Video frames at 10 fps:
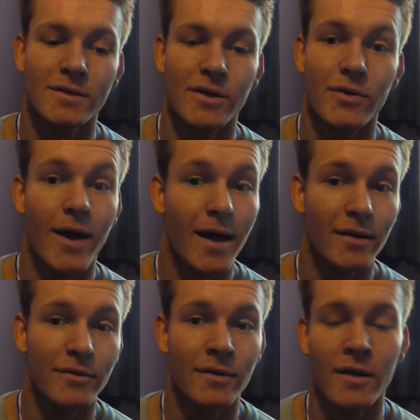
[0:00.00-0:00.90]
So
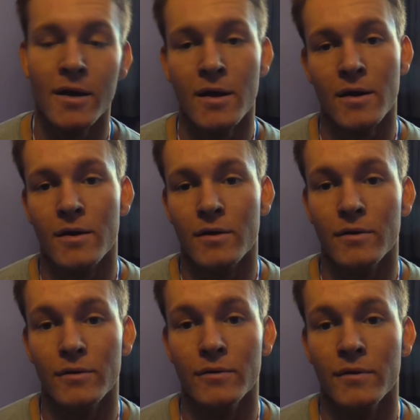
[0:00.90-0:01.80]
Ellen,
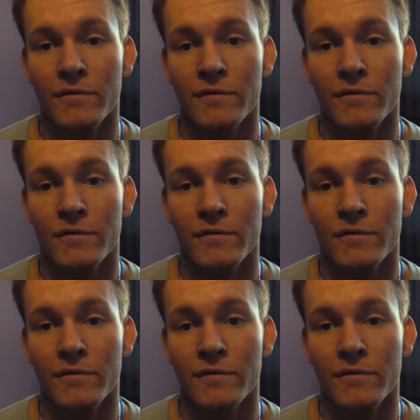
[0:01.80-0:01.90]
who,